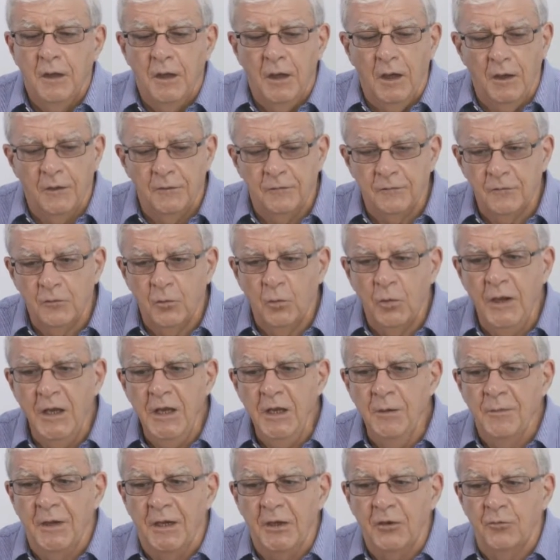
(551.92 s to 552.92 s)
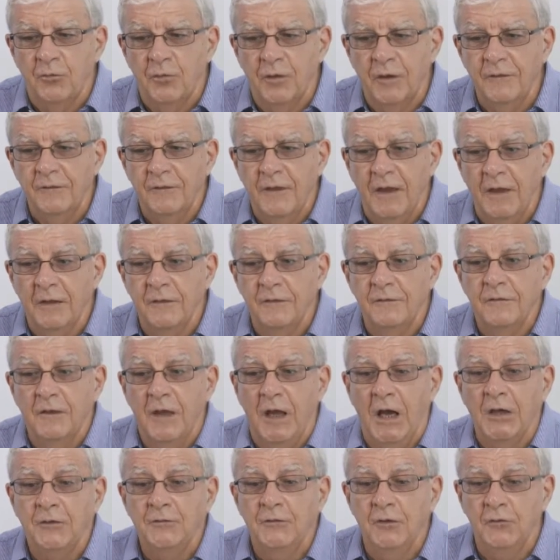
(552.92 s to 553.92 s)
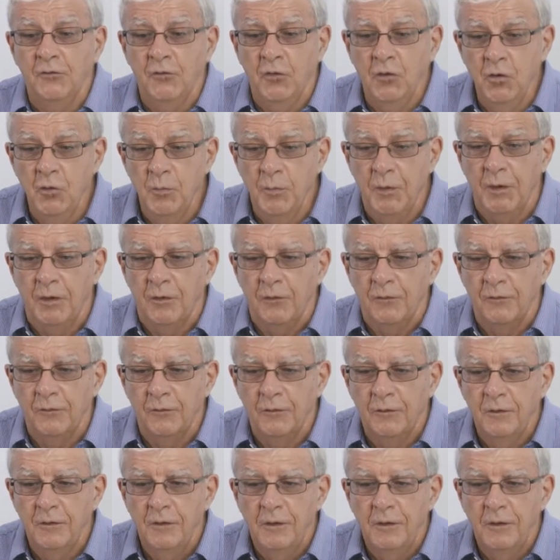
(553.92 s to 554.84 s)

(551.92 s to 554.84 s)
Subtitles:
A square matrix has a determinant,